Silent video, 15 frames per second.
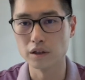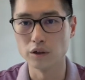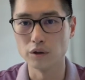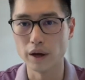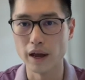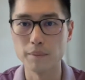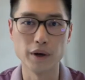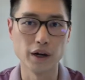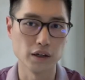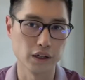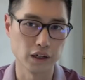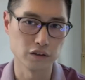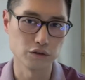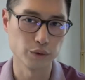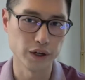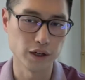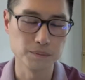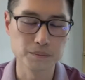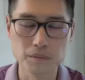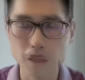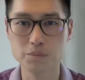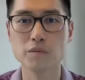and Maryland as
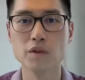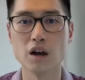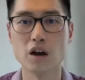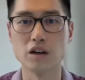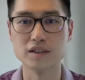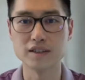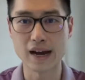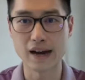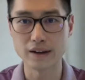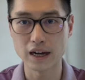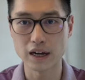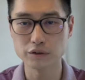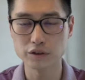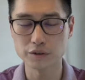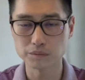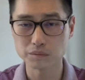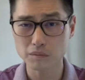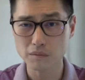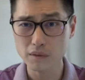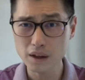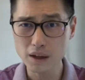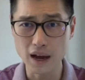well. On a townhouse,
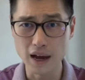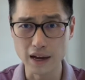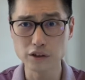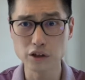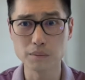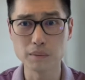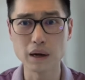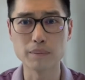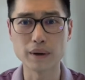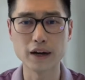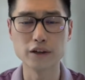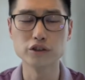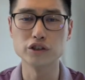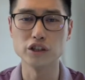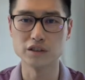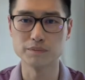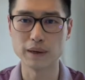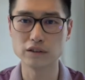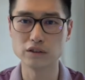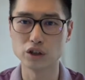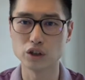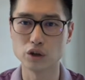I tell my buyers to
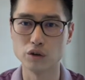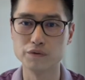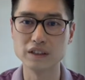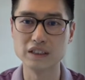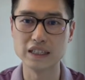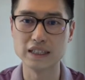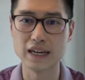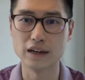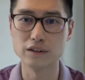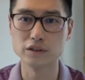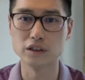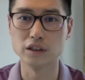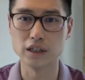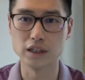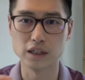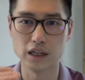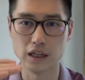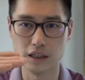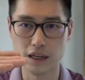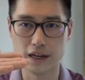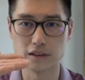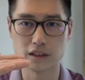expect to go
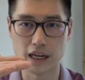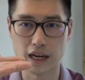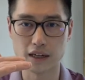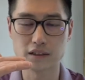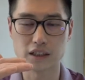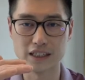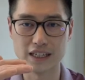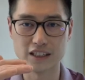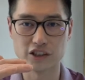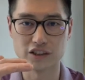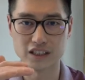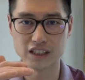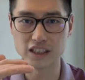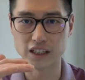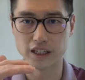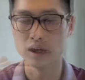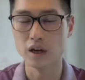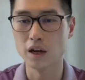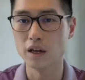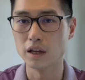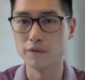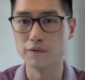$50,000 as the escalation ceiling.
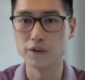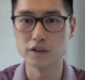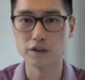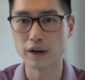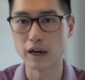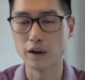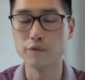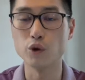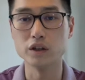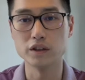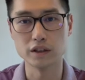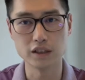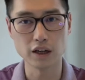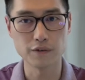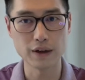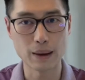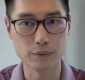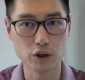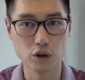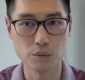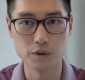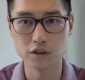If the single
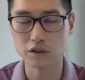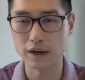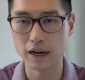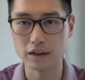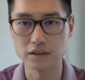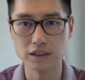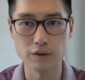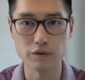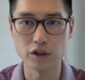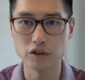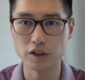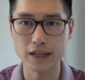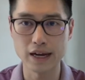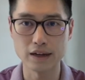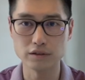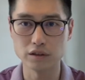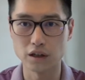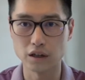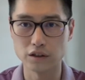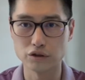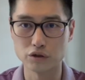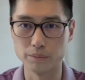family home is around
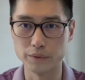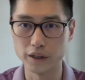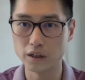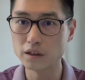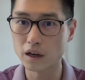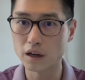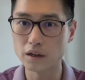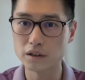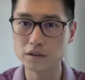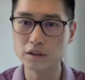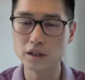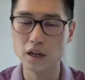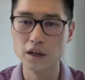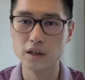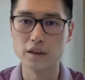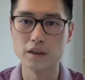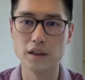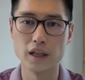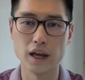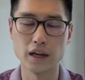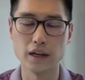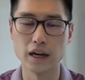$700,000 to $1 million,
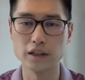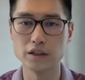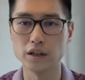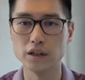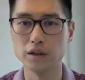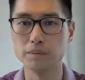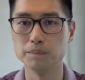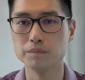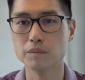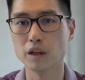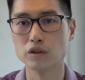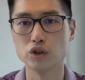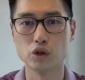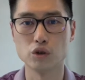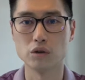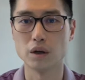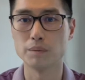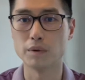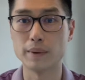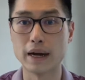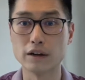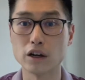then I tell them to go up
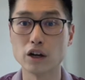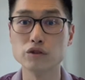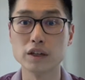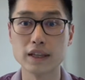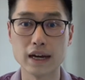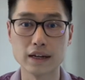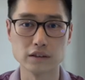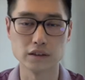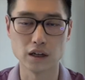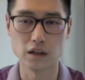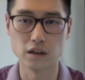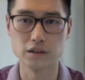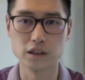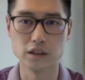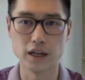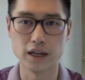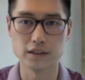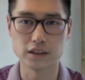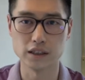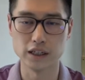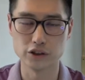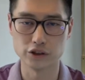about $100,000 in the
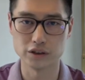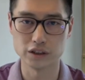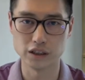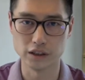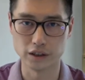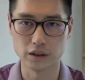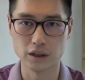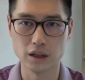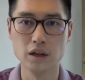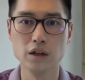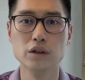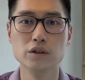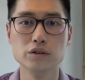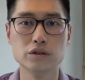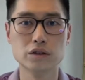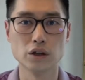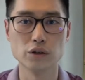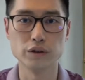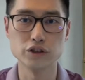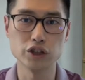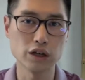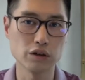escalation ceiling.
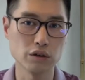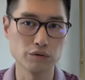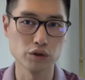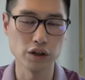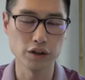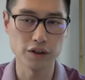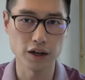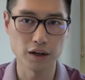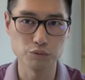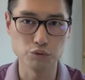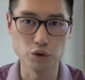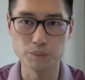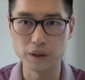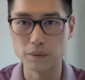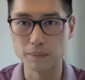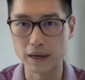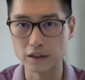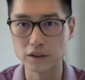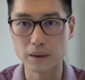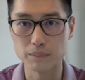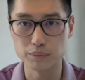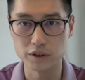So in general, rule of thumb will be
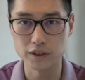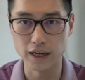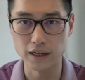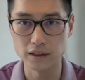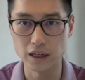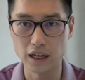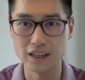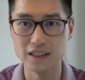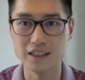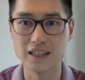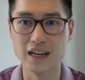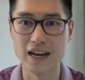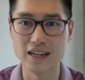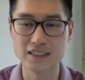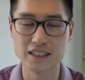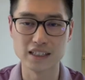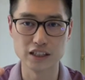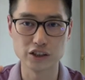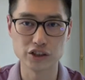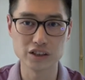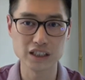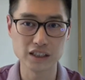about 10% in the
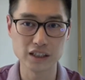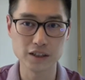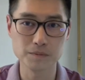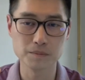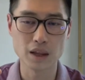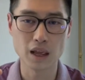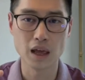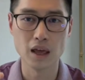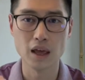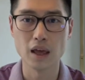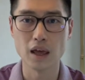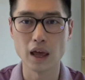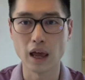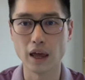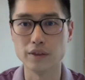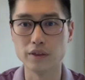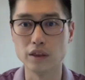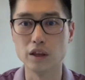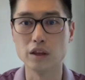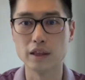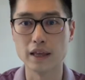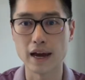escalation ceiling, and
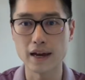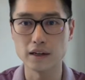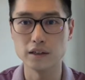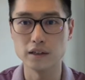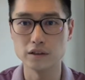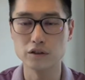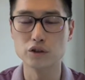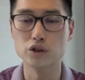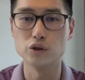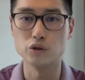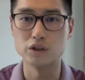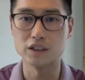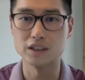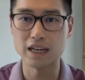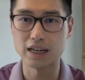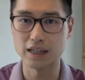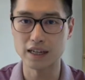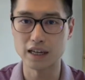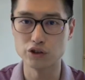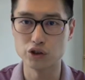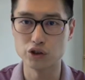that is to just kind of get